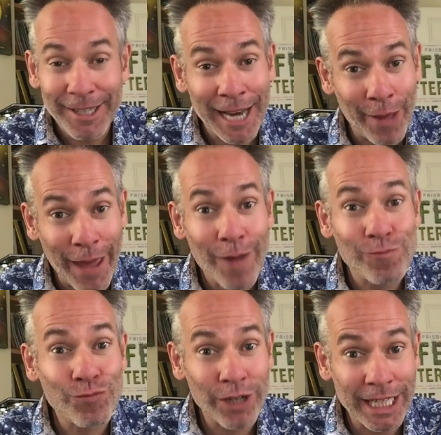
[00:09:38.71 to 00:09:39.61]
Now that
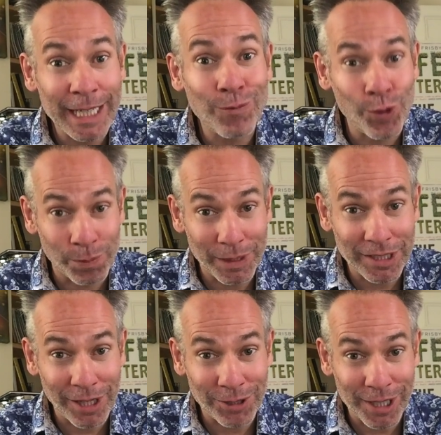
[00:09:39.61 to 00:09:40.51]
really would be
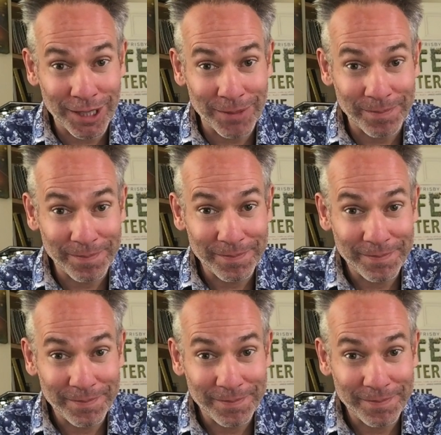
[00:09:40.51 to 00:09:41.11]
socialism.